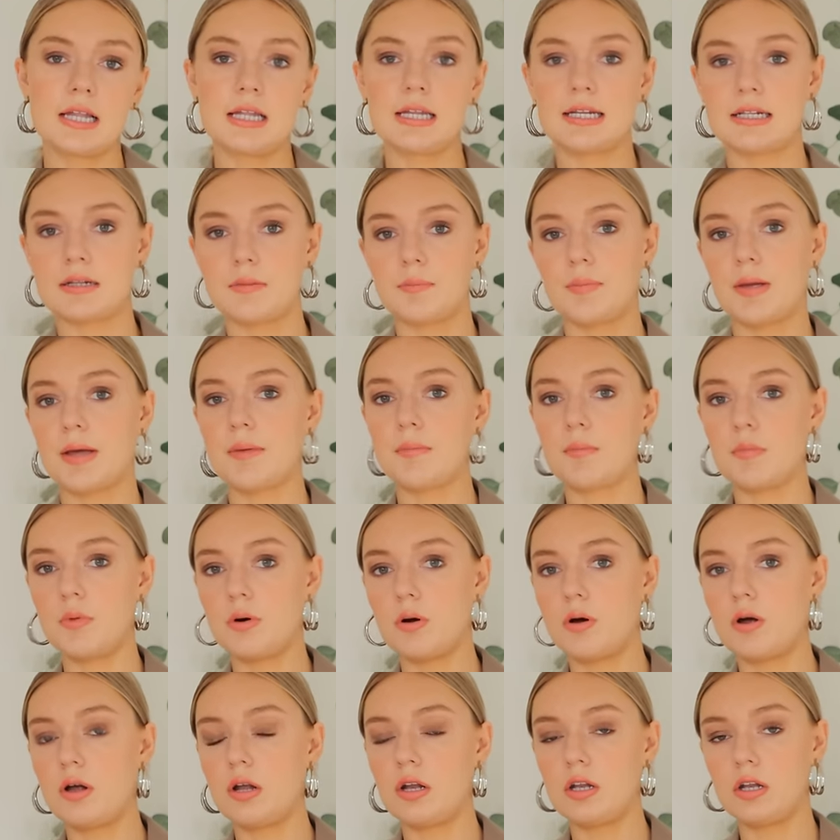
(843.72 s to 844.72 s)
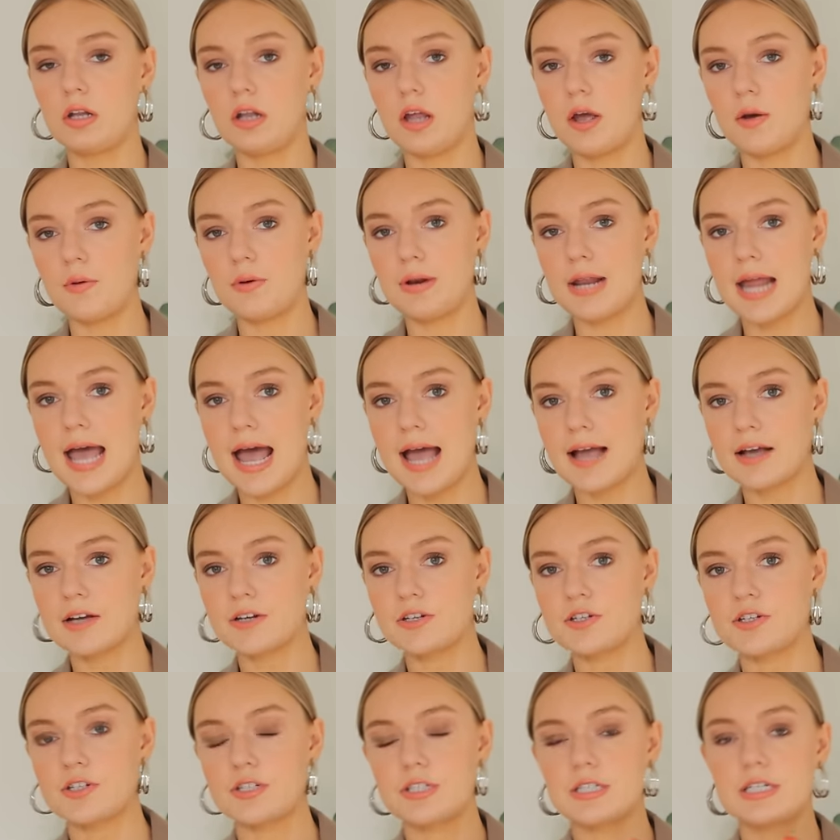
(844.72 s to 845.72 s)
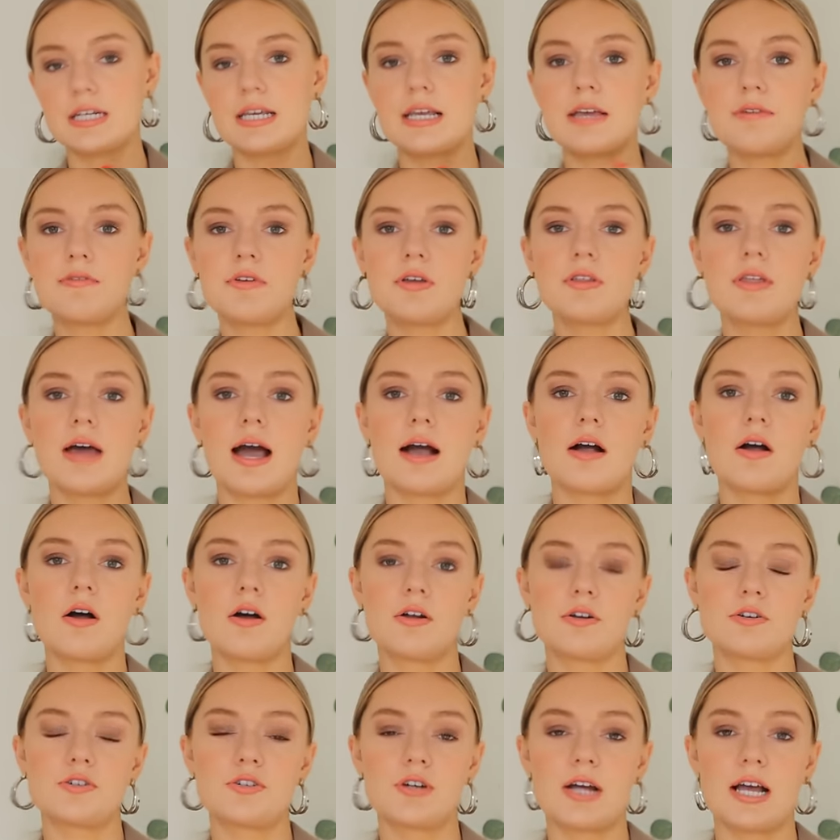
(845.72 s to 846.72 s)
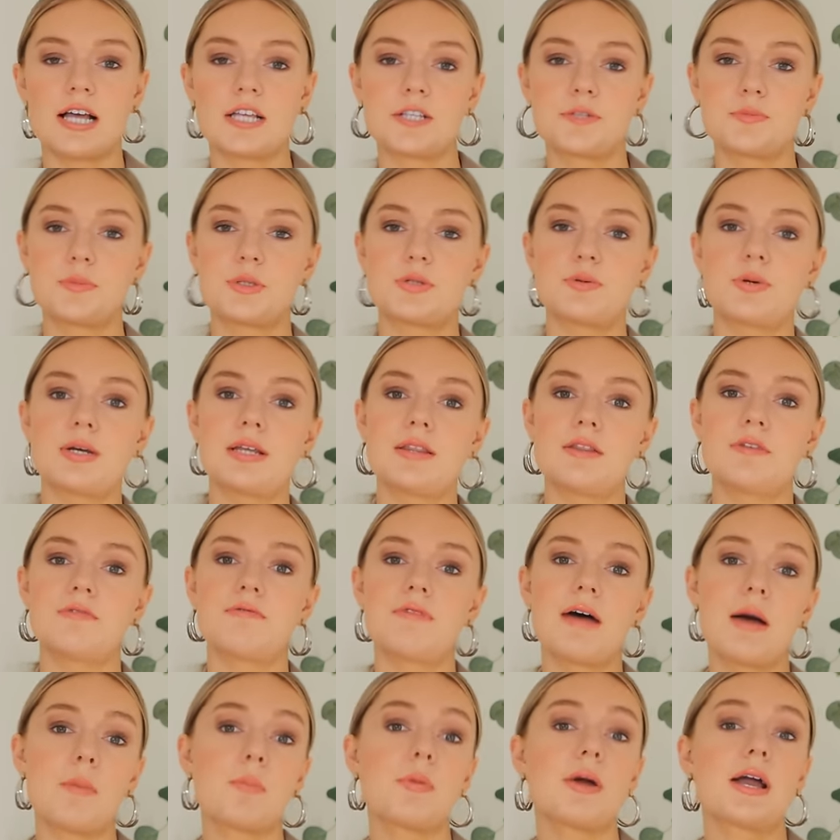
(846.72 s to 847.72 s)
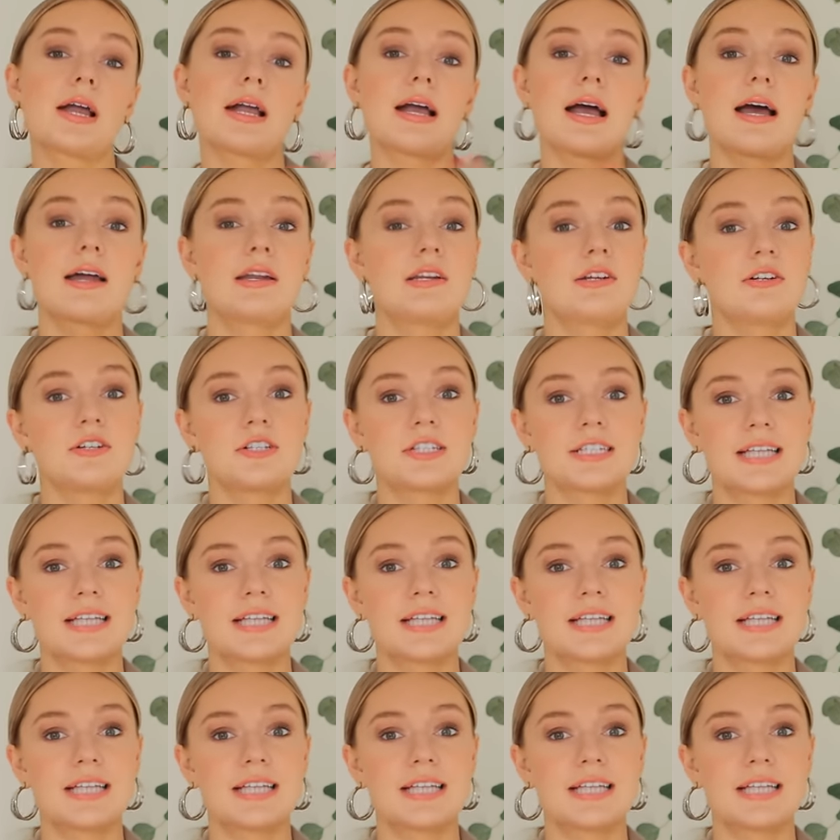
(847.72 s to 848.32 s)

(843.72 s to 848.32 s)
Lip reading: a little bit more low neck, just to give you that contrast between the fabric and your